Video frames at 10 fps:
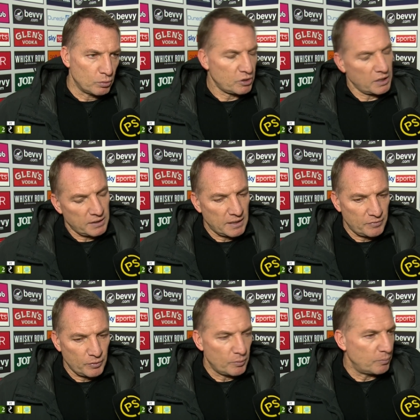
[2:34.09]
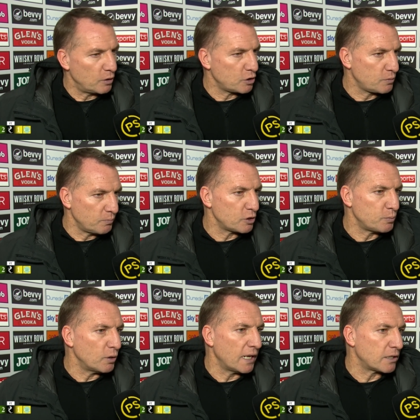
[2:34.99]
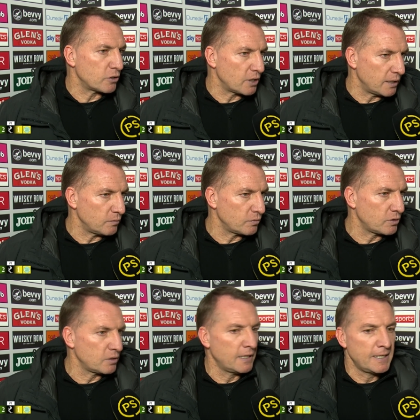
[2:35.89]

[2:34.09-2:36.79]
Second half we were much more like ourselves.